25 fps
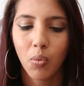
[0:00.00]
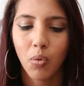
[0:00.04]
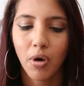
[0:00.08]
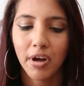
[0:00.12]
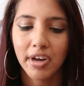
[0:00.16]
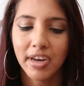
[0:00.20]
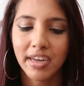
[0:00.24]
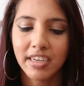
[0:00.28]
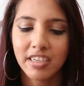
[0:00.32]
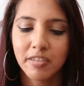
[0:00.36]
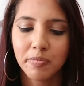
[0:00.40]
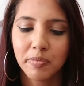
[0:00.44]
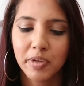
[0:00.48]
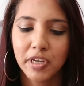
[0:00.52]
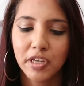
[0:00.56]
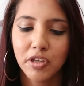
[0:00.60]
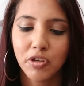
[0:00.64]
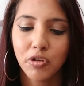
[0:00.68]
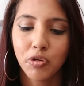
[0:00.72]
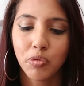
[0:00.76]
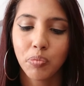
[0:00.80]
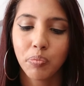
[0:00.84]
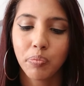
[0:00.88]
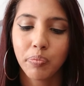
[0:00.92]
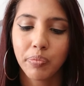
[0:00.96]
What has been
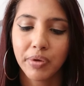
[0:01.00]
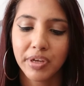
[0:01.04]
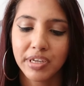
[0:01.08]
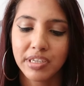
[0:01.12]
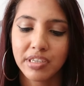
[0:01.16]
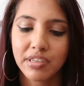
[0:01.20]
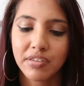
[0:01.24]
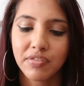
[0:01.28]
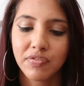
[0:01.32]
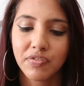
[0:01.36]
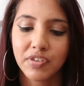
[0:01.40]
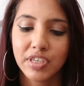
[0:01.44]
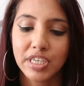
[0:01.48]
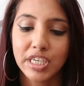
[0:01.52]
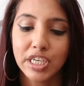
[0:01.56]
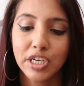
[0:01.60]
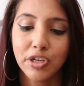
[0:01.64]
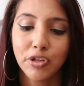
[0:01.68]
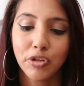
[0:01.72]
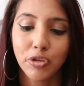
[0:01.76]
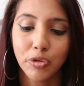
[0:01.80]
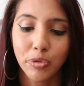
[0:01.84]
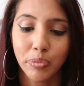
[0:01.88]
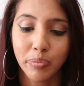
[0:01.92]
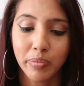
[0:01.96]
your best
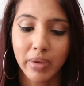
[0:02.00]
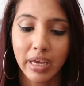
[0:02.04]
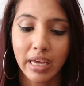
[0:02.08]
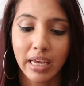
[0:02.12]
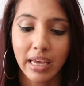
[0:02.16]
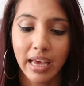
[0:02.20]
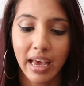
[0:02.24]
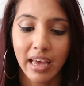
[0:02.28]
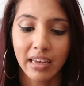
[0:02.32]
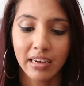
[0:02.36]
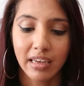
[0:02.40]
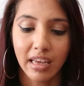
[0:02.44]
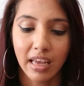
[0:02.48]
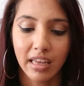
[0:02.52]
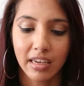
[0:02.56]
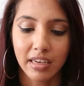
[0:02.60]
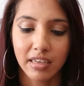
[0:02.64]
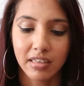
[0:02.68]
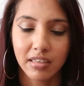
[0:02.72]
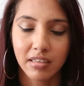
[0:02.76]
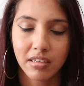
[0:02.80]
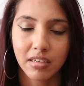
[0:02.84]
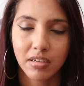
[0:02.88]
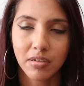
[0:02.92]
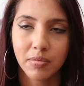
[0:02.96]
video to make and
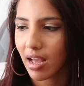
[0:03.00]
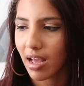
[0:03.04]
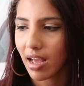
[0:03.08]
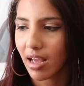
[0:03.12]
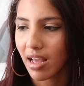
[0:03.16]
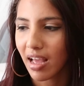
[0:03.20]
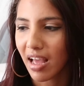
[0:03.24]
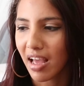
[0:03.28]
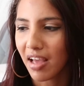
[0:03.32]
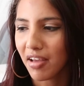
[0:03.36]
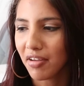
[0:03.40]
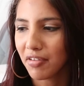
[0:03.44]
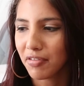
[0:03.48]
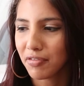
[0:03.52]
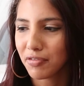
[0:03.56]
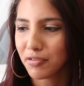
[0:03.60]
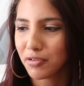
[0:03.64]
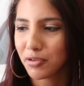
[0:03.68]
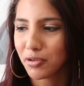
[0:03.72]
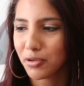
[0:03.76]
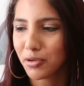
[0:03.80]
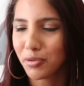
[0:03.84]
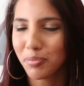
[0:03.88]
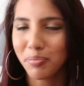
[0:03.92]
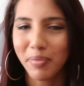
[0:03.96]
edit? I have
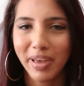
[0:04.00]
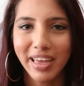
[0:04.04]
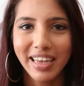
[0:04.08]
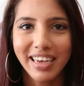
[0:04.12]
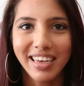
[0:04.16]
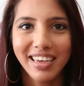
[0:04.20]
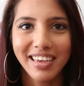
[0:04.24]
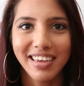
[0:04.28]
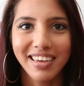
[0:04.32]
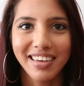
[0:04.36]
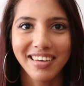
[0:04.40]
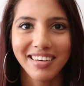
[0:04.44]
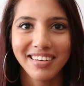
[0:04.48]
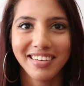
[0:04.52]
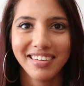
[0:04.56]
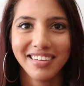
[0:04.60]
too many.